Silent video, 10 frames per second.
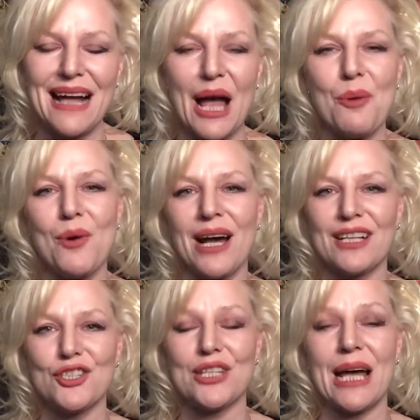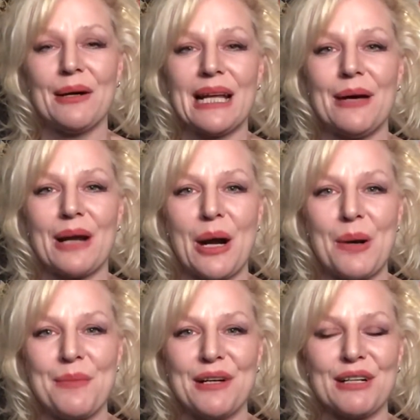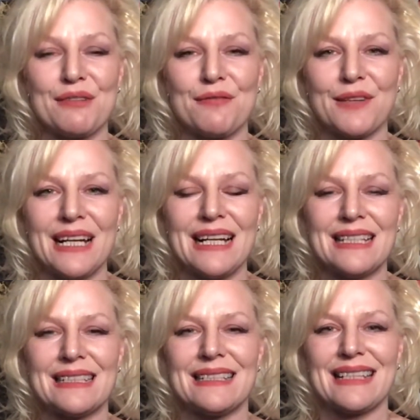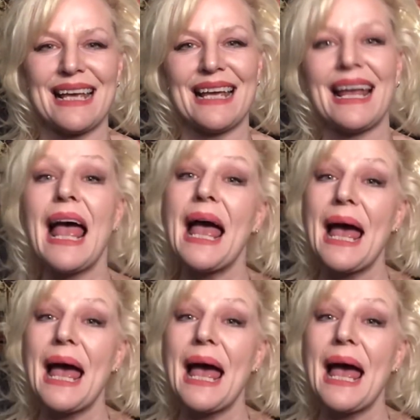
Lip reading: I want to shout out our American friends and say